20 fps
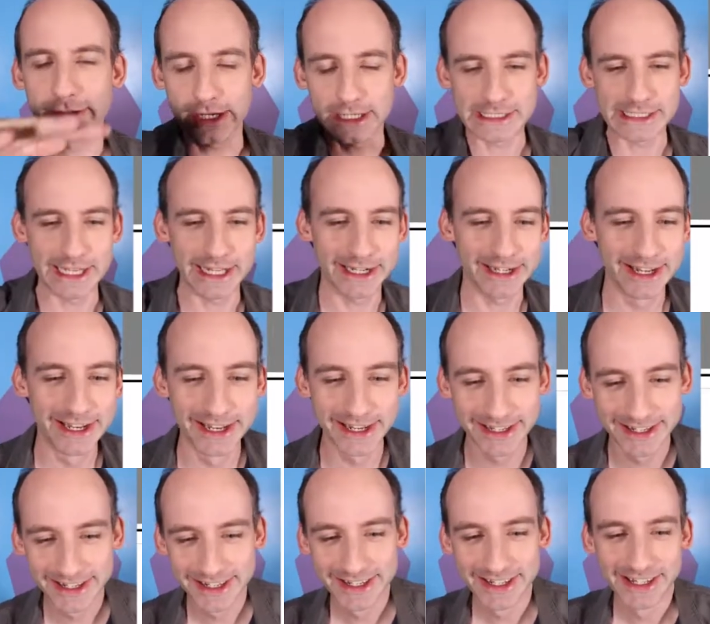Scratch that.
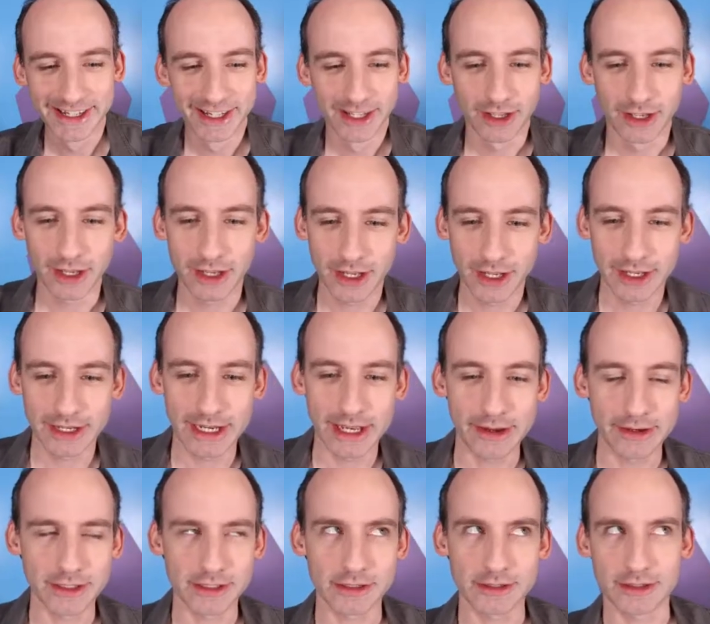Now
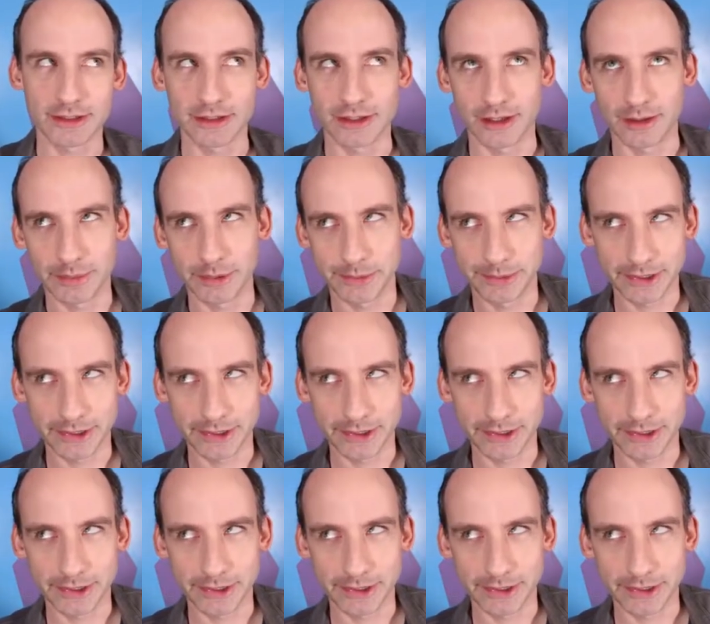I'm just going to copy